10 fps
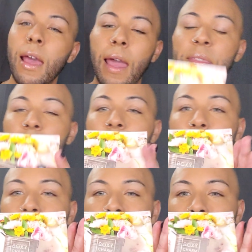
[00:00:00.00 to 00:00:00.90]
And the
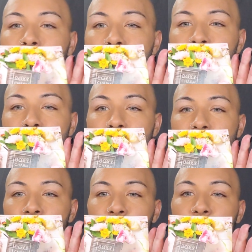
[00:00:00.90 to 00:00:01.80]
theme this month
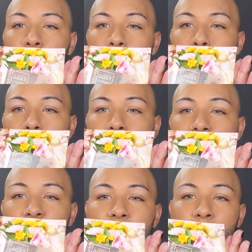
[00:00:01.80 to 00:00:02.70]
is
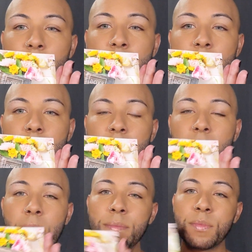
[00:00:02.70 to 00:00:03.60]
flourish, if you can see
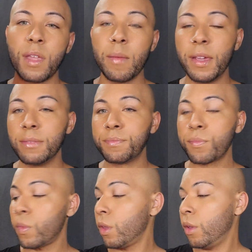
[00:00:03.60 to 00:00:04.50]
that. I mean,
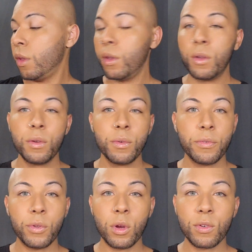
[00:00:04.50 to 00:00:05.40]

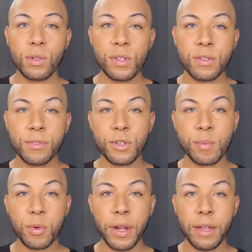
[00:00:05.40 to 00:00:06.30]
florals for
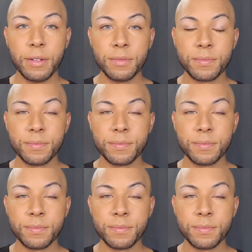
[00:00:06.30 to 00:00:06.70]
spring.